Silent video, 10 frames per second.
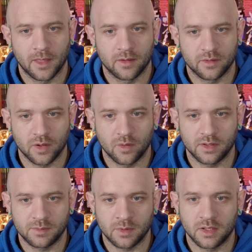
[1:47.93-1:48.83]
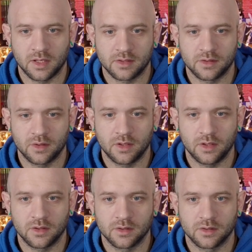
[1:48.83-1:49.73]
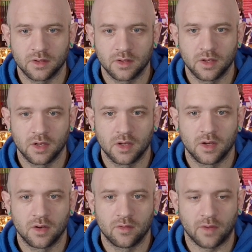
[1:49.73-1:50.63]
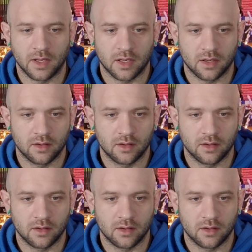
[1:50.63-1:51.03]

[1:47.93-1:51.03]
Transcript: So I spent the next 2 years Viking,